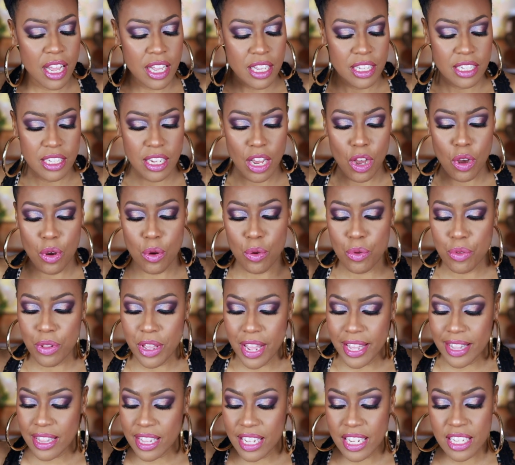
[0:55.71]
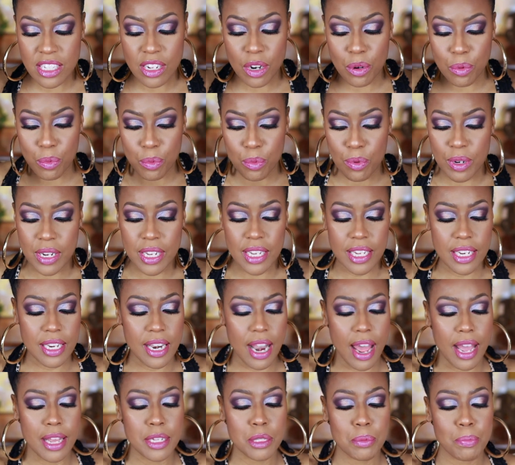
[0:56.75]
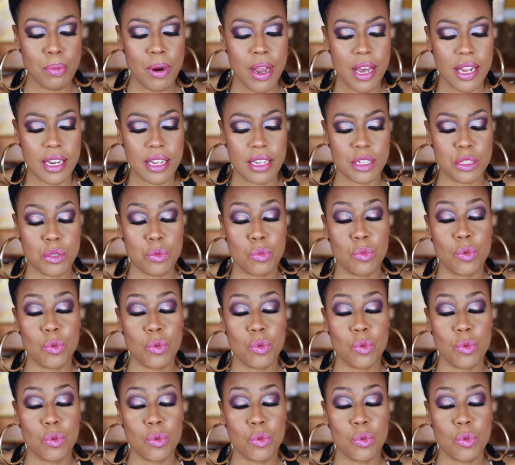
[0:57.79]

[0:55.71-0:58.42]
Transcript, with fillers: So, and these are really nice products.